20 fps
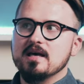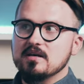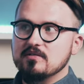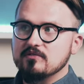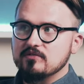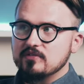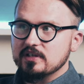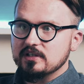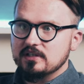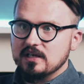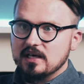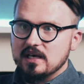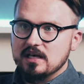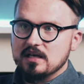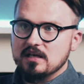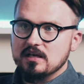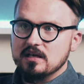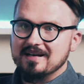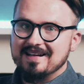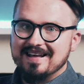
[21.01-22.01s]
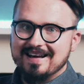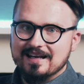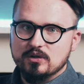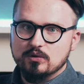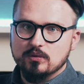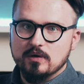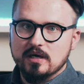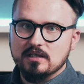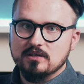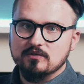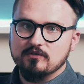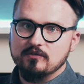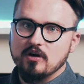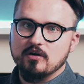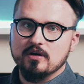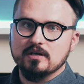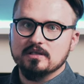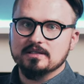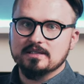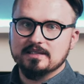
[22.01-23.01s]
everyday lightweight
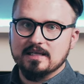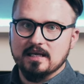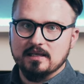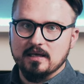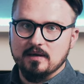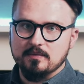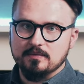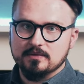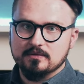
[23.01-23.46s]
vlogging setup.